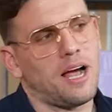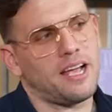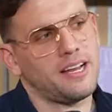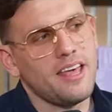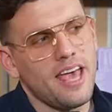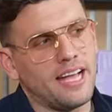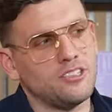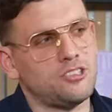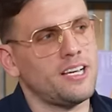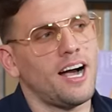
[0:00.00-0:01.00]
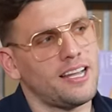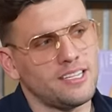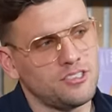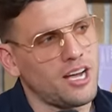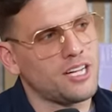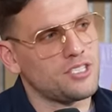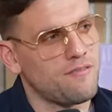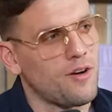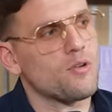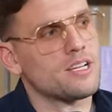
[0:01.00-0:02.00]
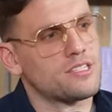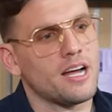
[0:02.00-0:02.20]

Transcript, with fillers: mind and Jihadi John's focus